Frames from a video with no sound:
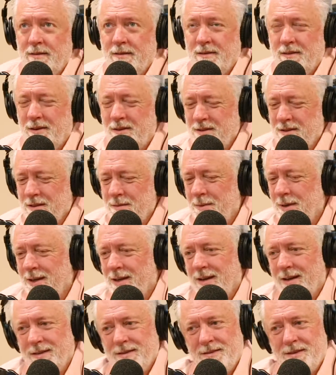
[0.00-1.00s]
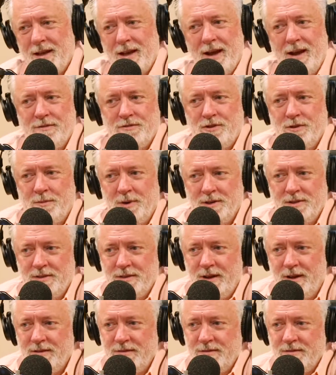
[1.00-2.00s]
largely because they have too much
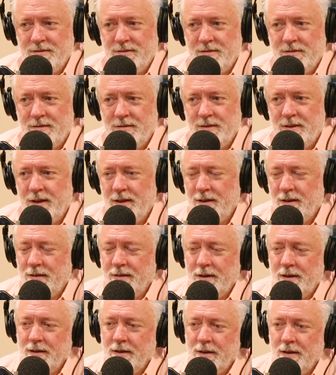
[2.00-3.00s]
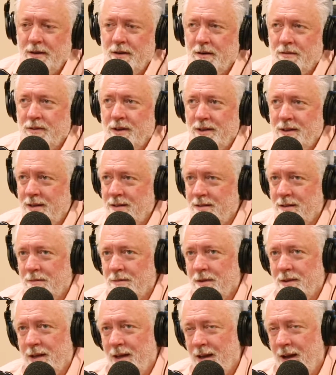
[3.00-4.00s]
stuff. If they need
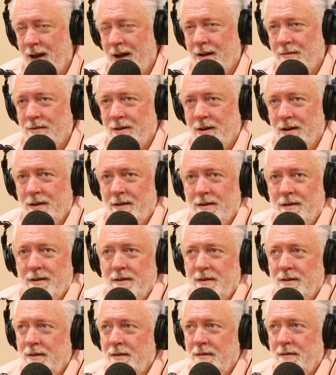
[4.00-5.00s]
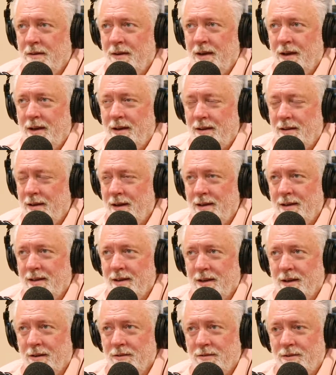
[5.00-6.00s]
something, they have it, and
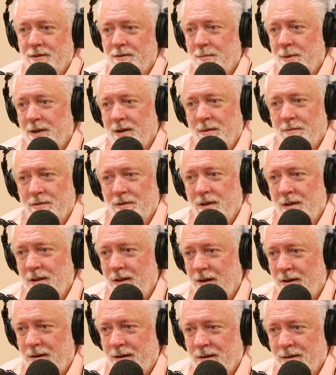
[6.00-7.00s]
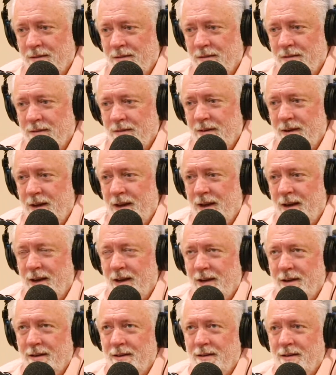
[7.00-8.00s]
anything else just becomes clutter.
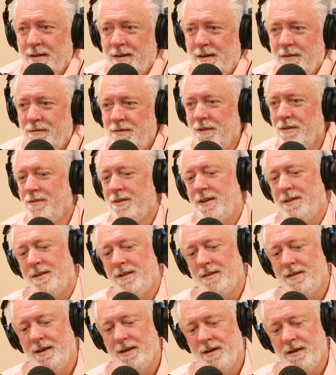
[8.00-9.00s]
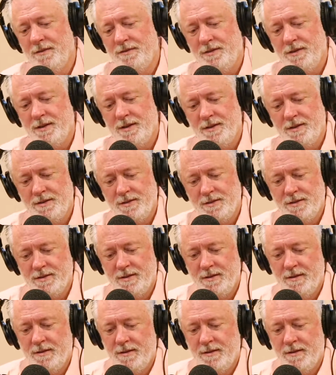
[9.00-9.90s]
And it feels like the gift is